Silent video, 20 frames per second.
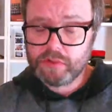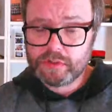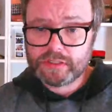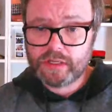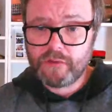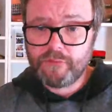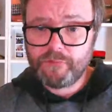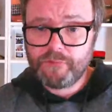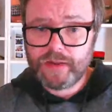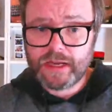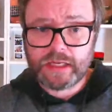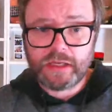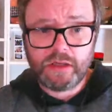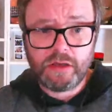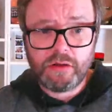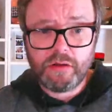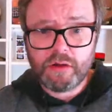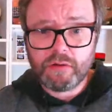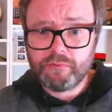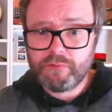So thank
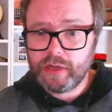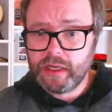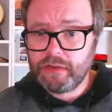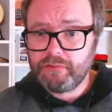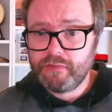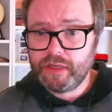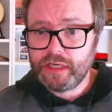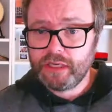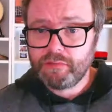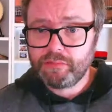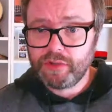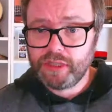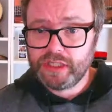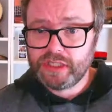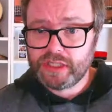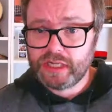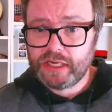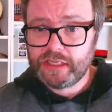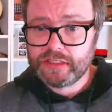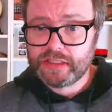you. I really, really
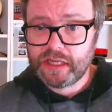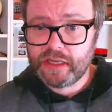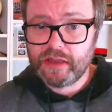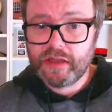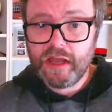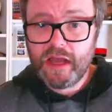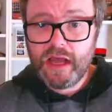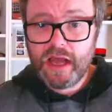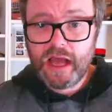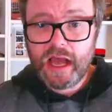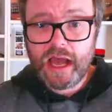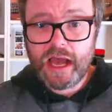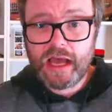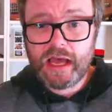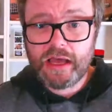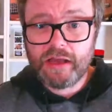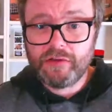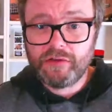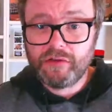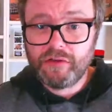appreciate it.
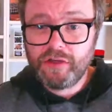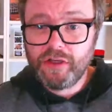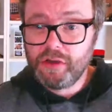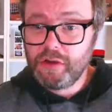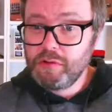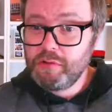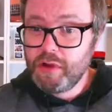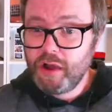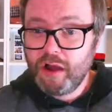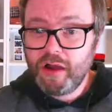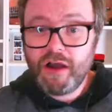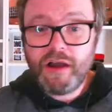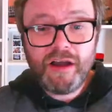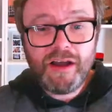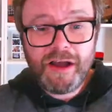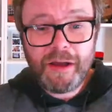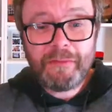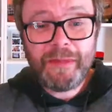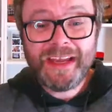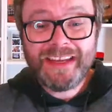And you
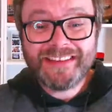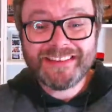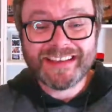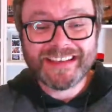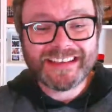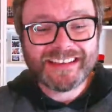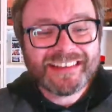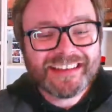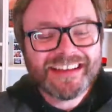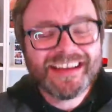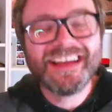are amazing.